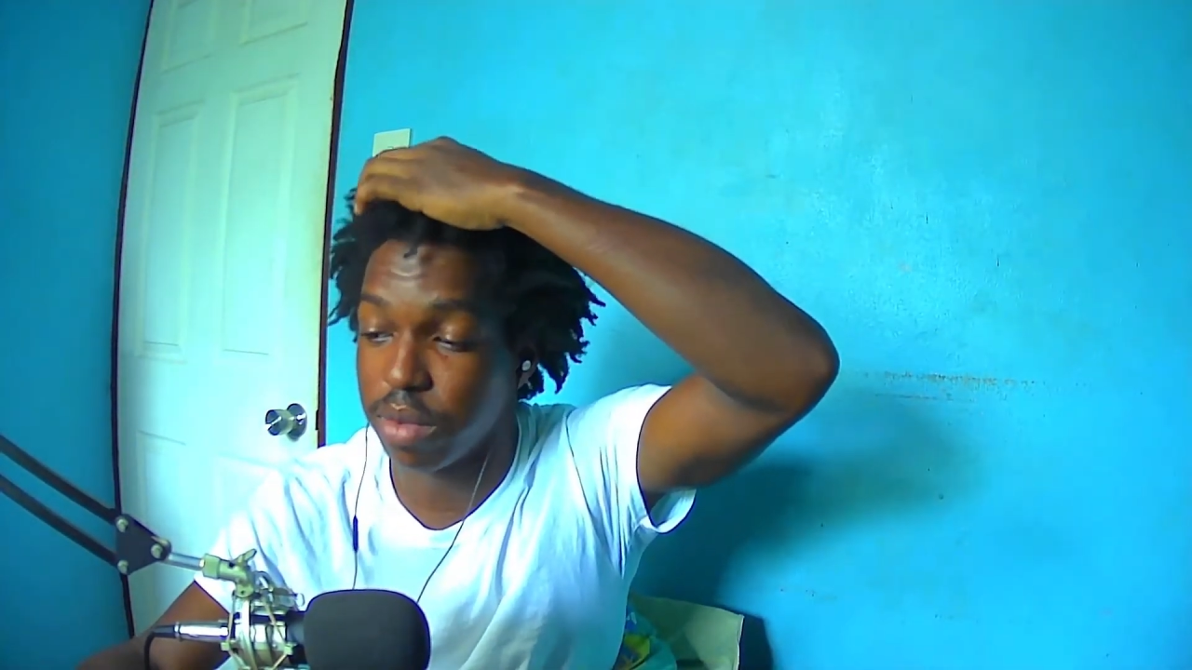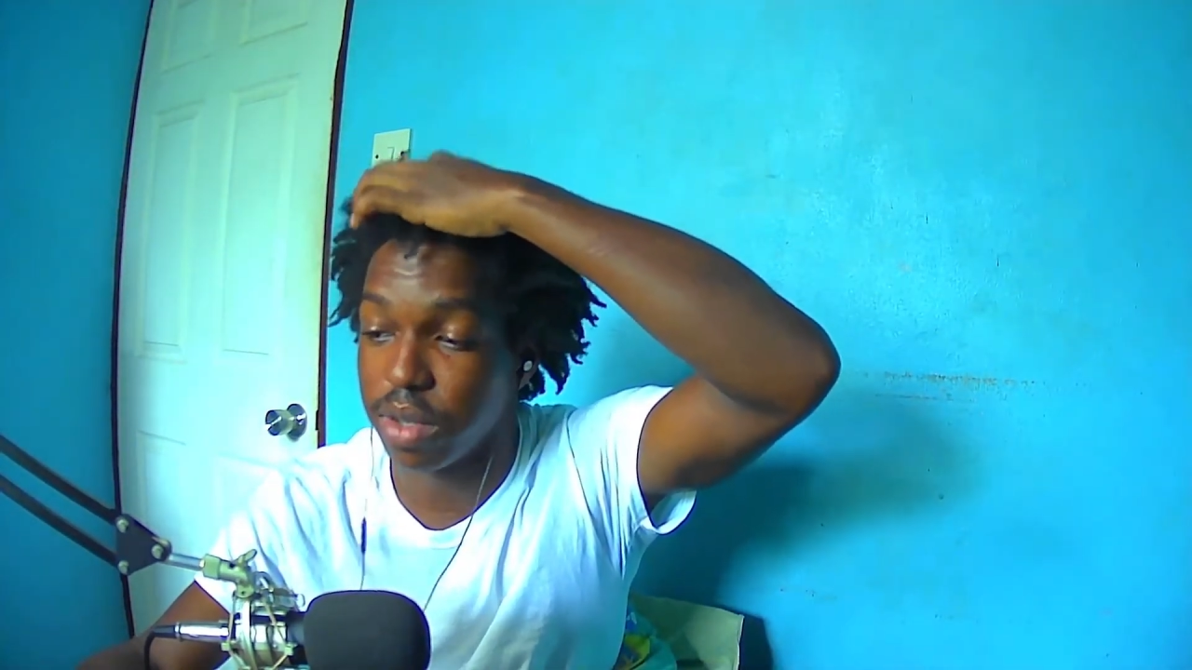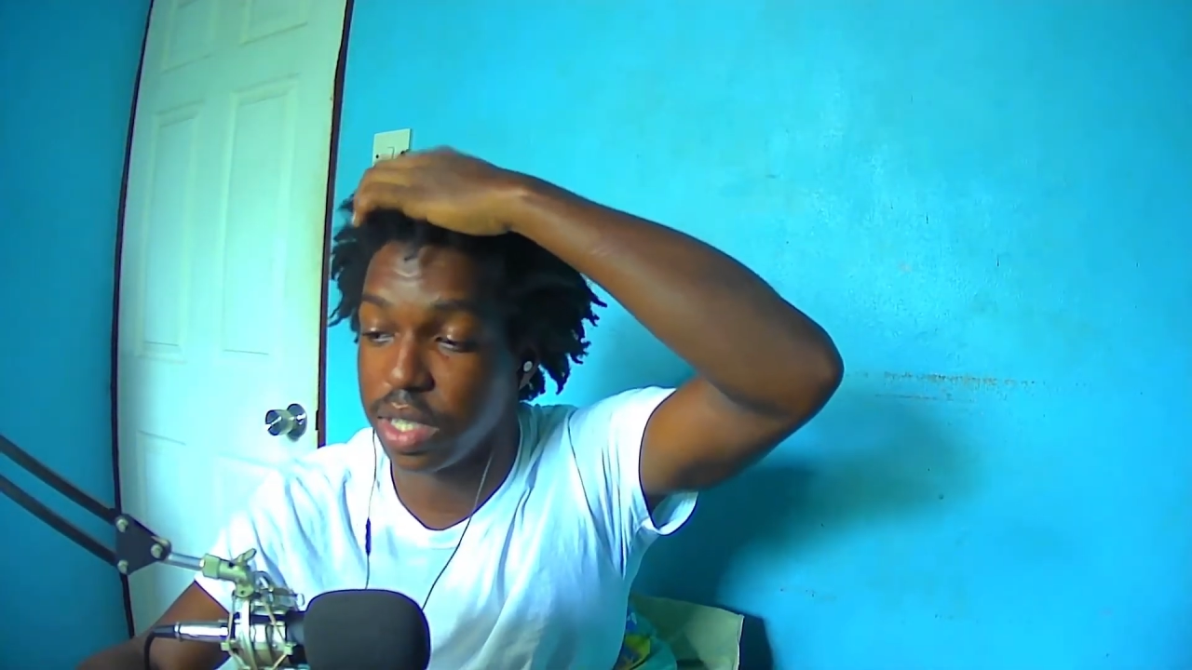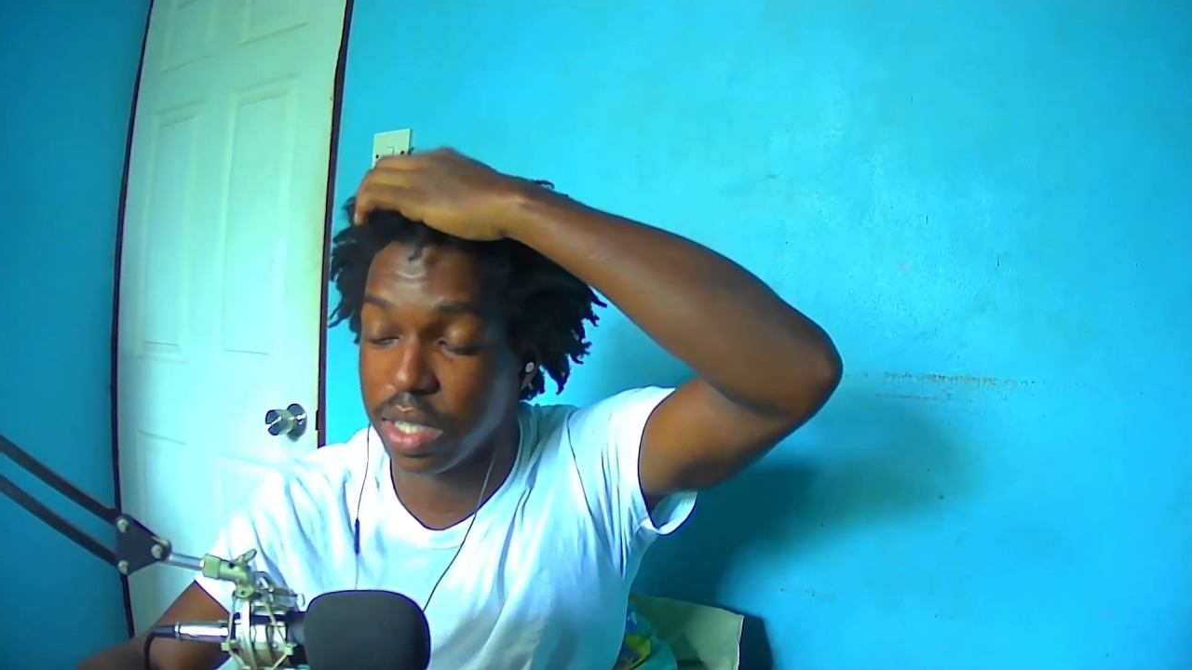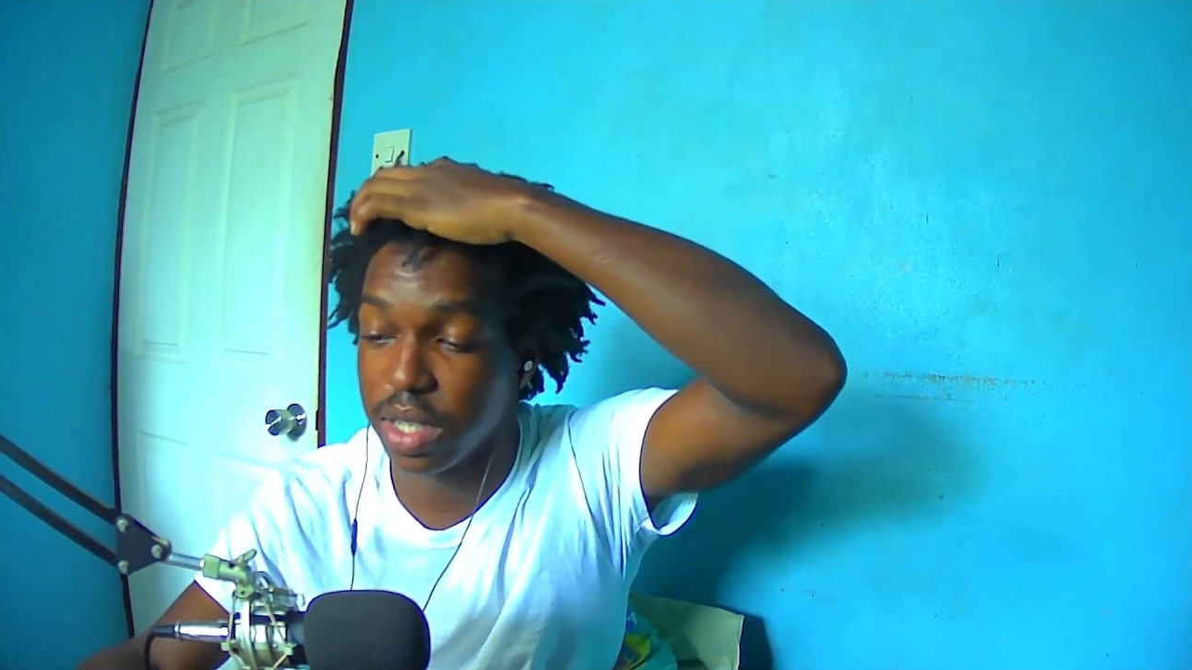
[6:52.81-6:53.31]
out
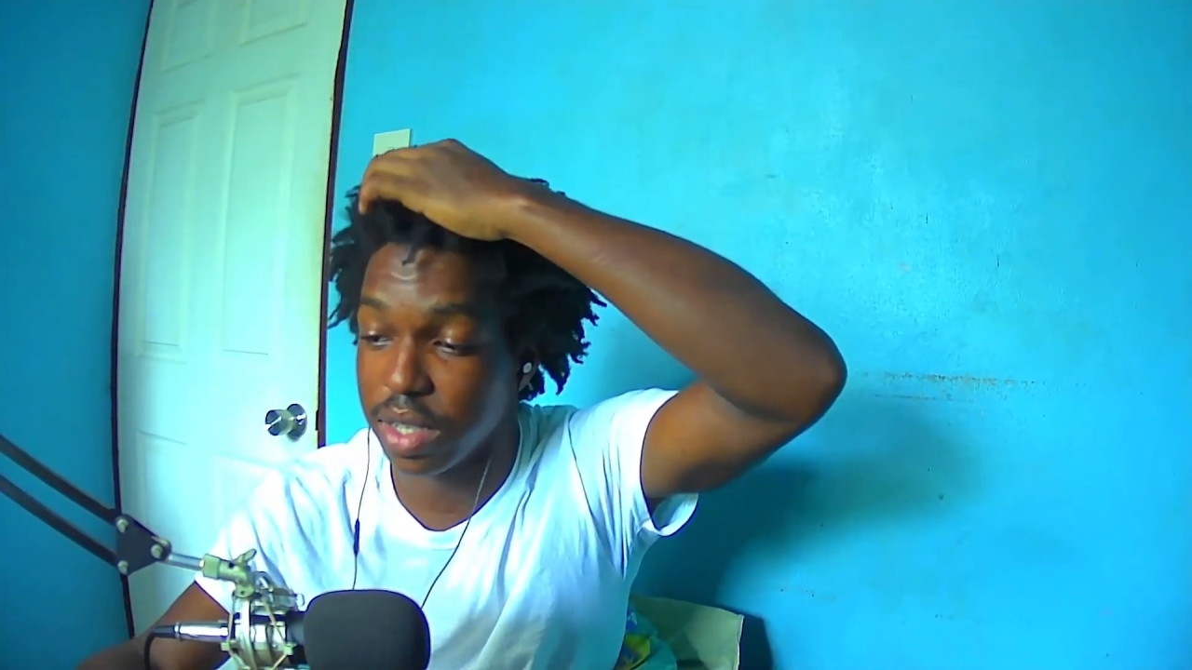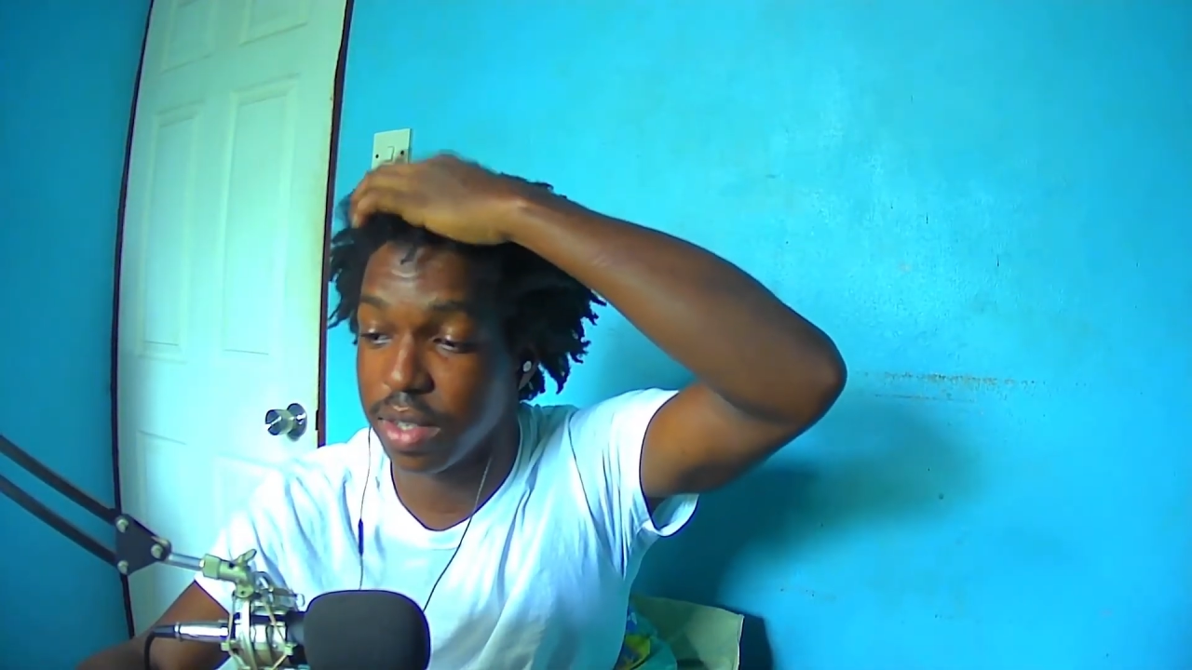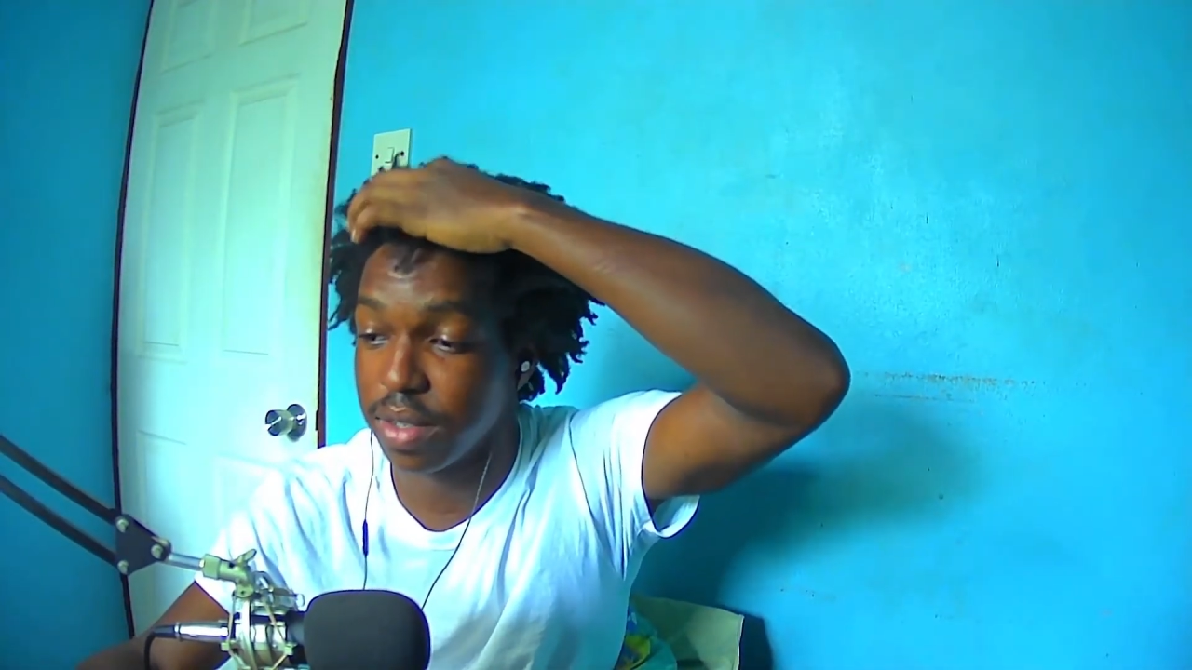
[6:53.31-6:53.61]
the entire.